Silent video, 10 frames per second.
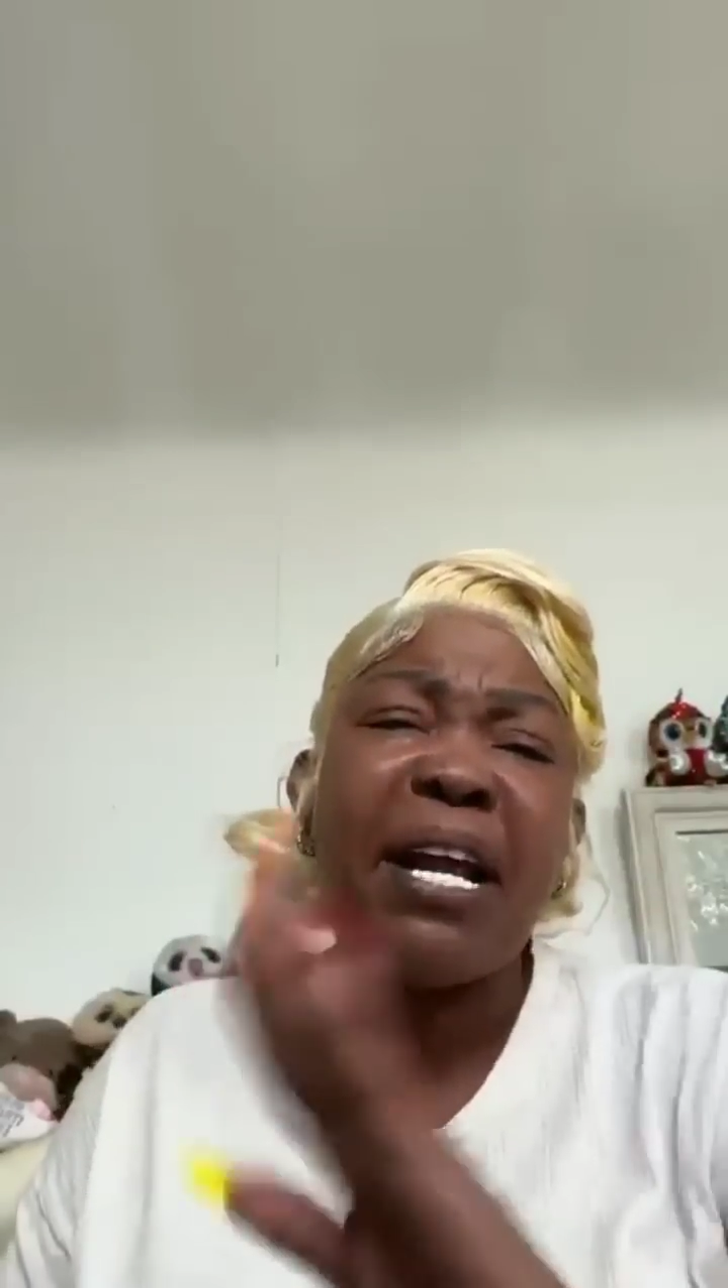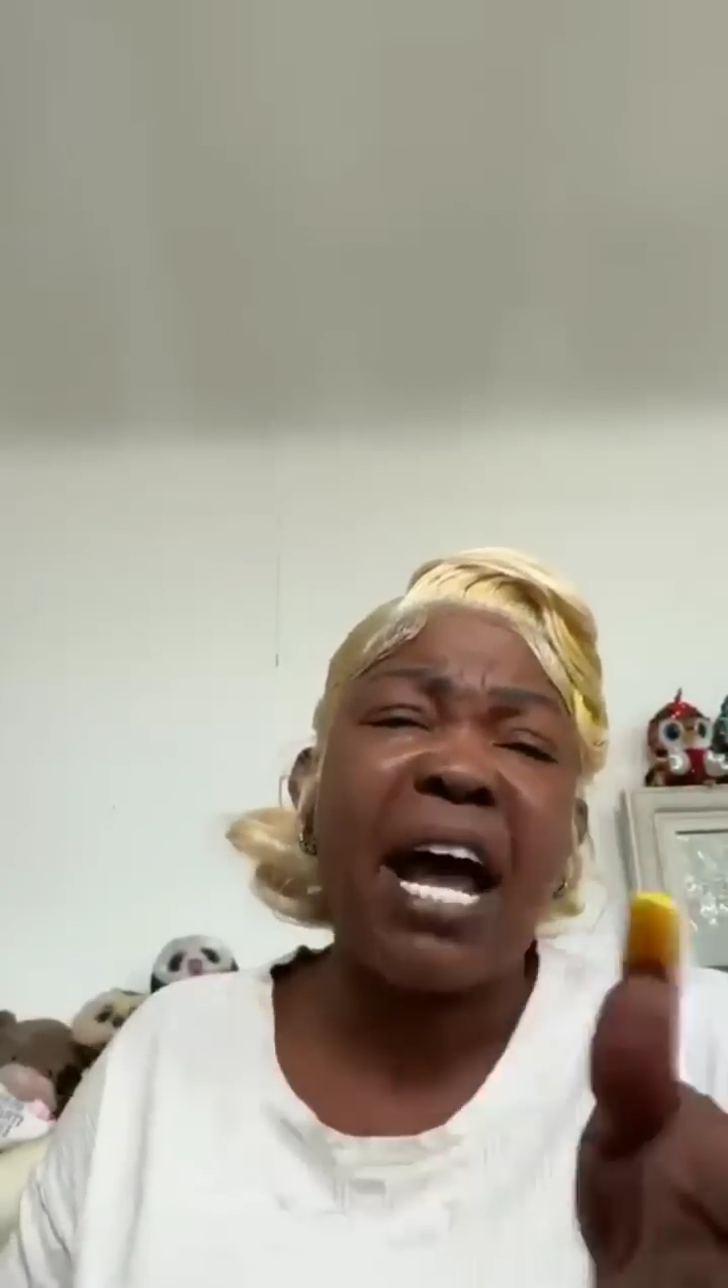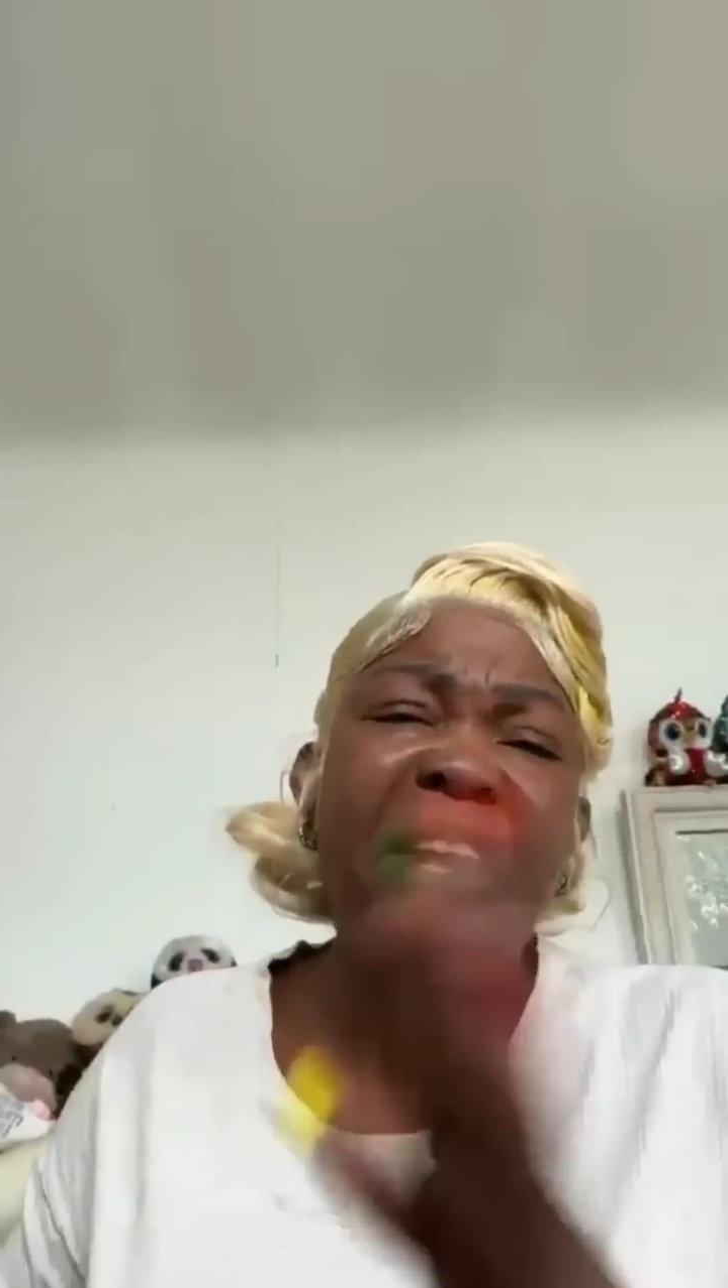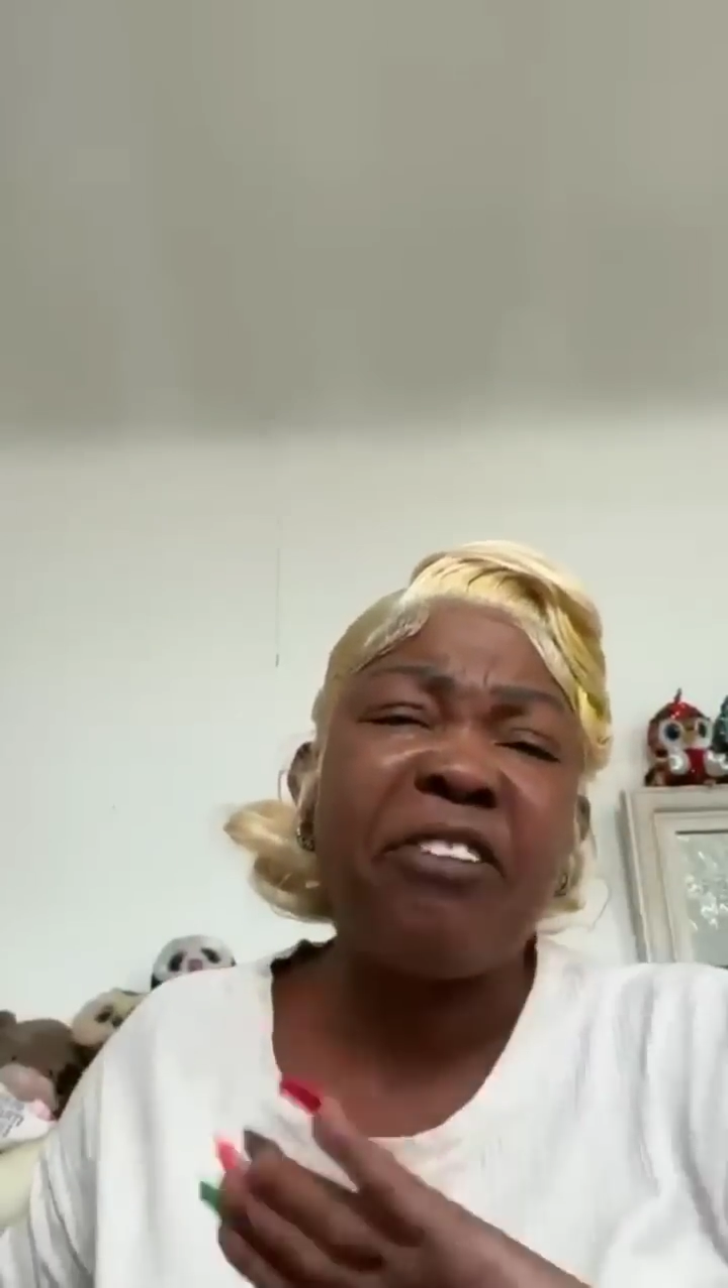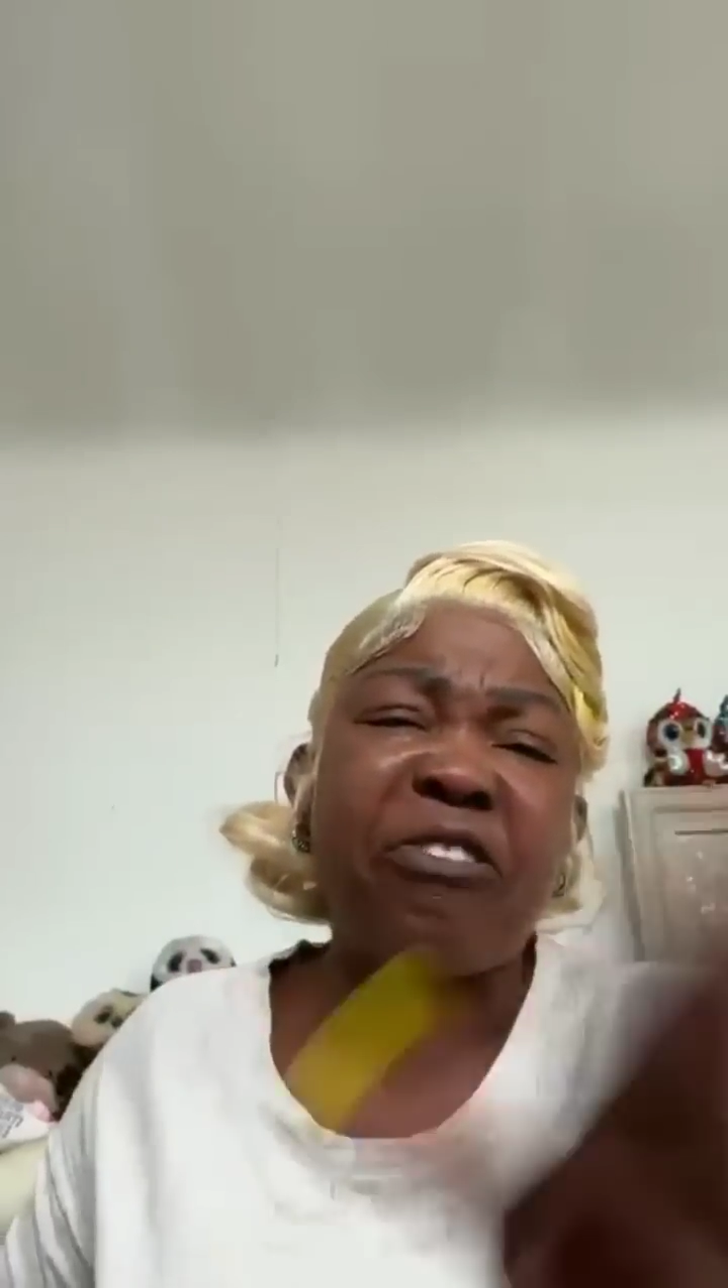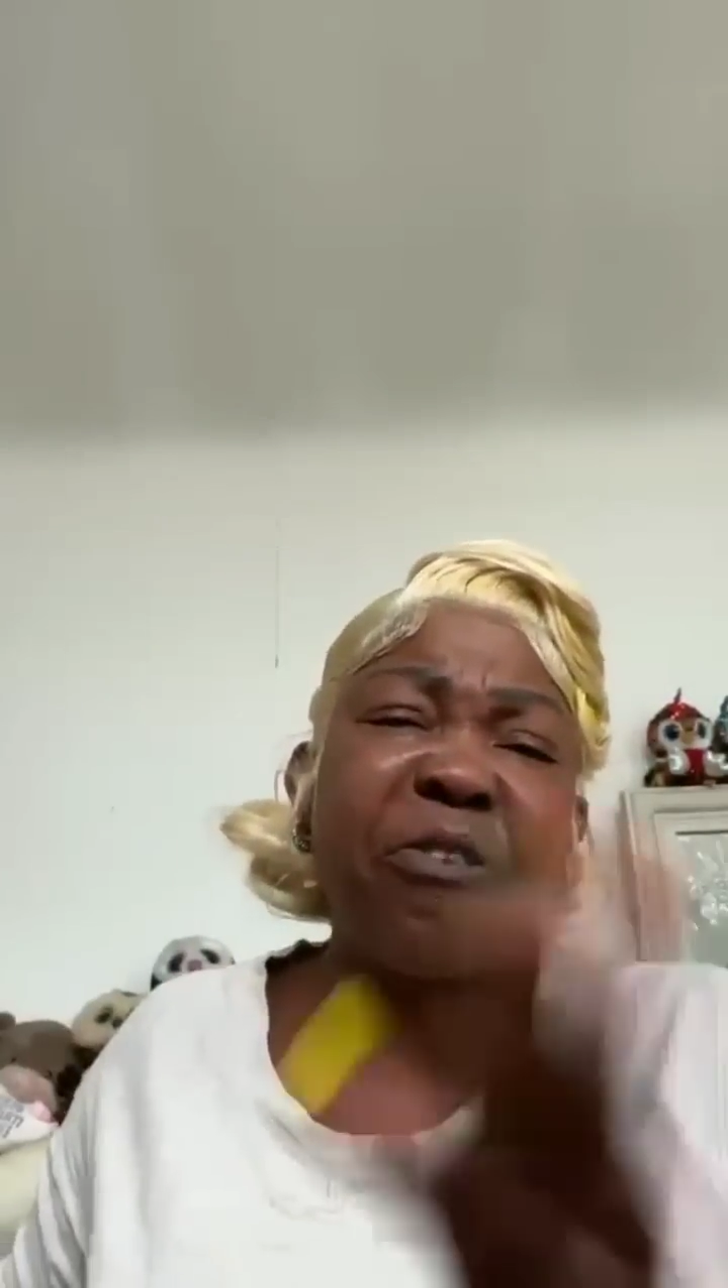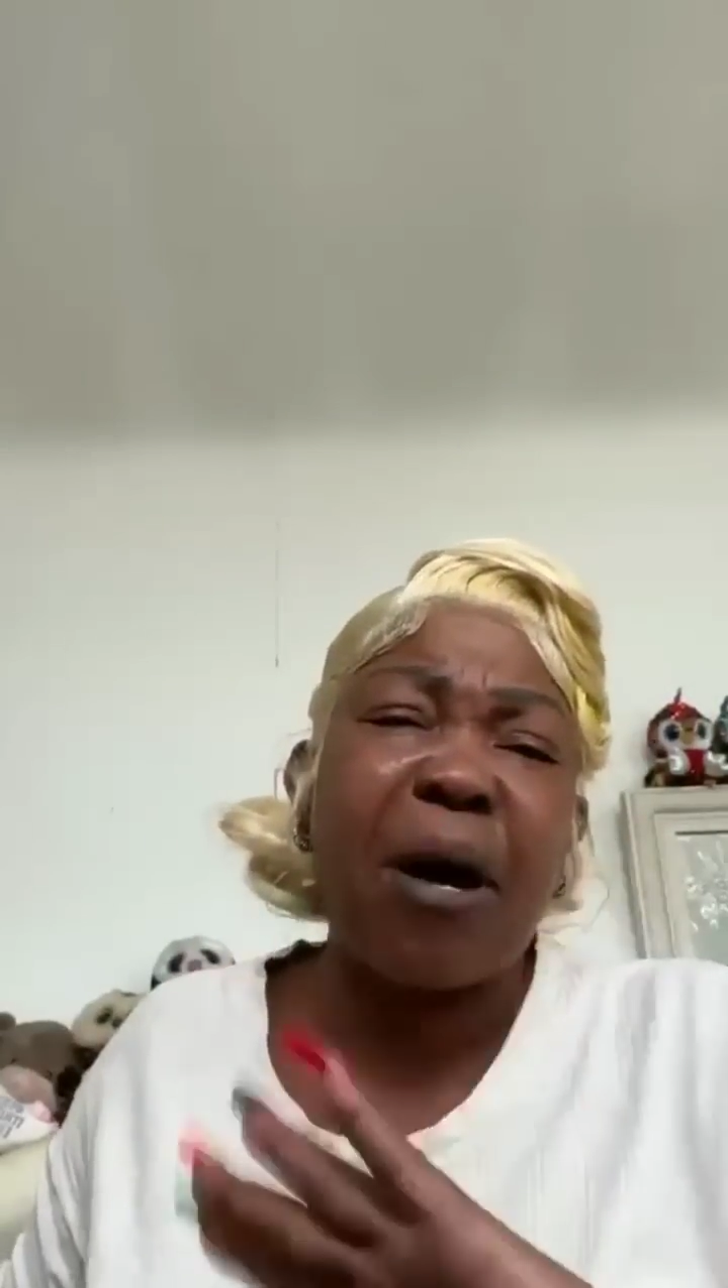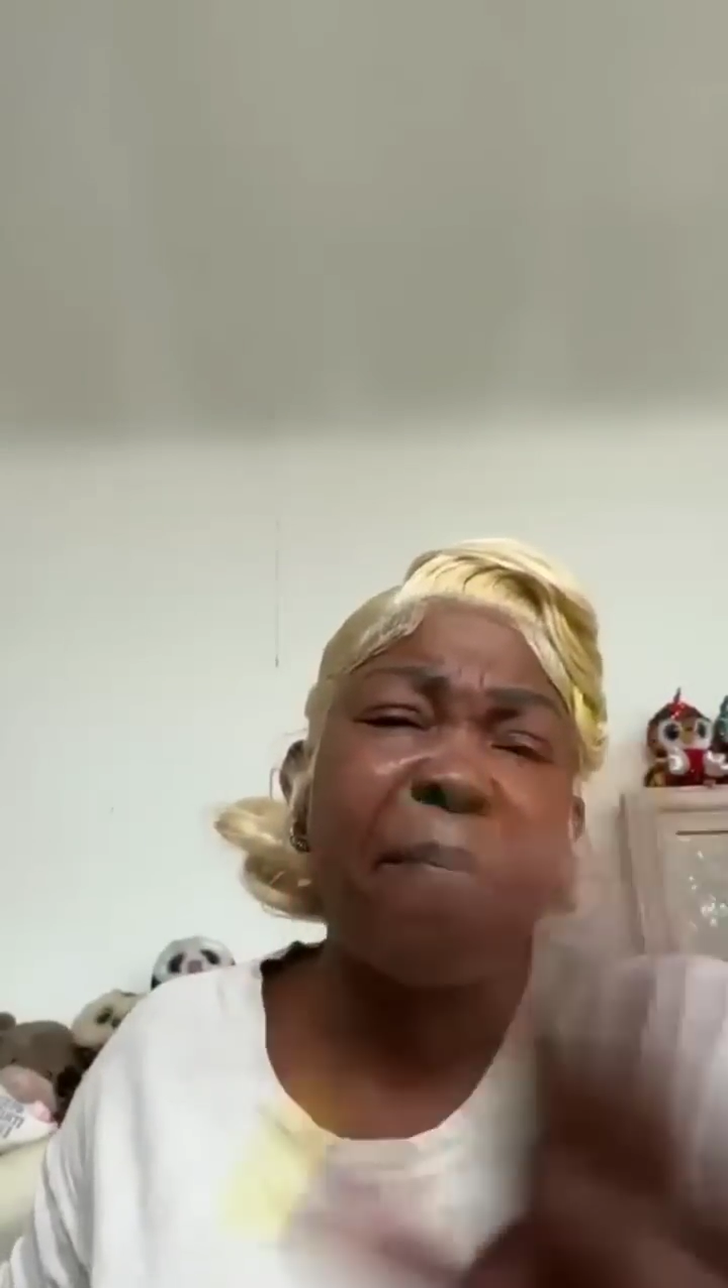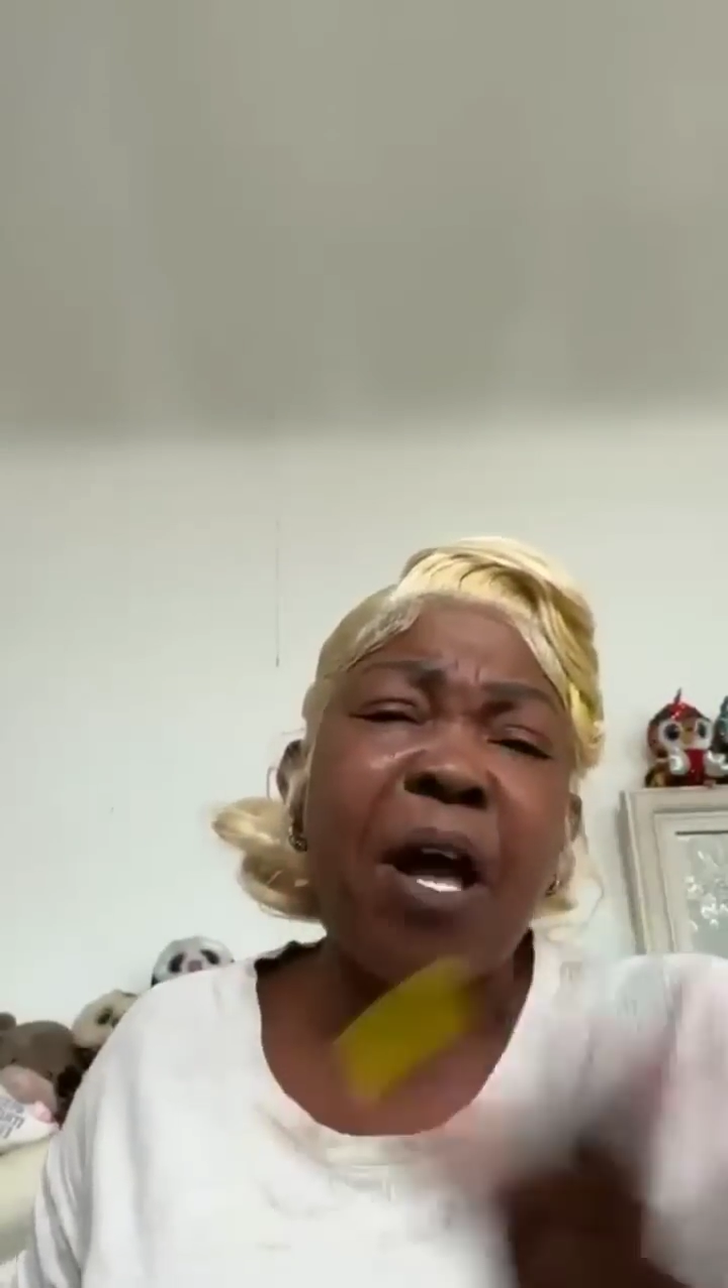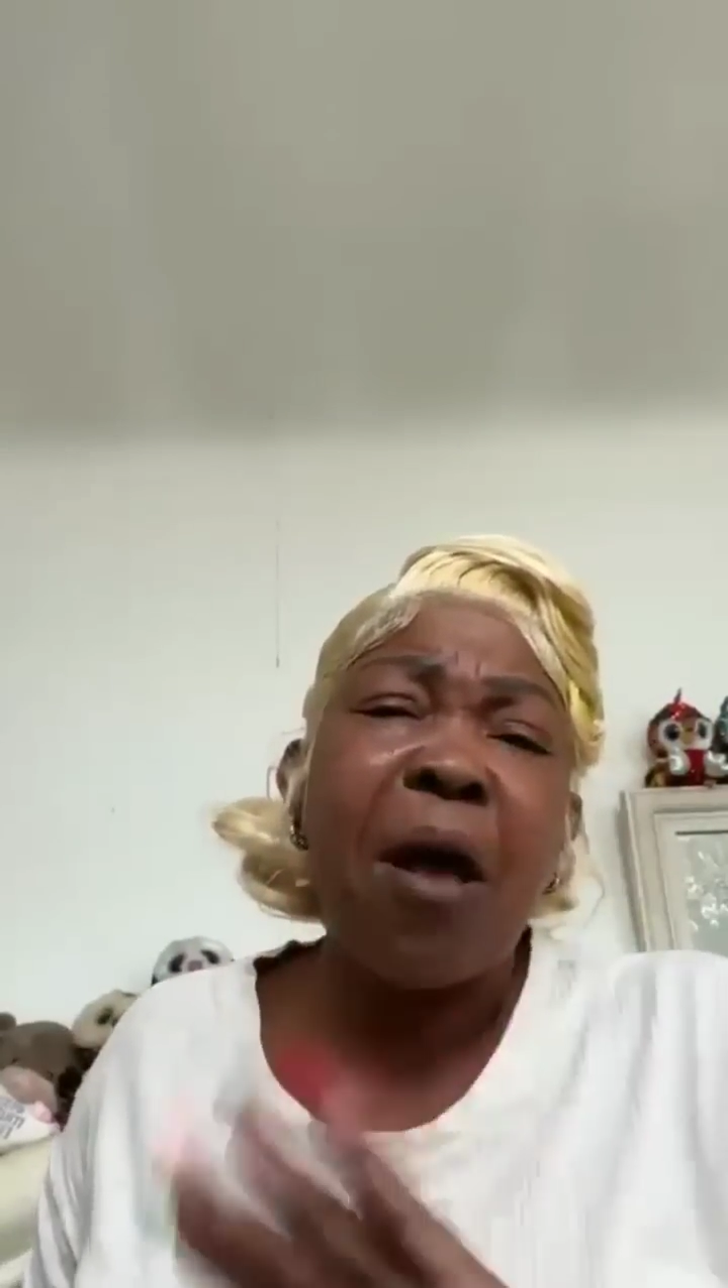Instagram.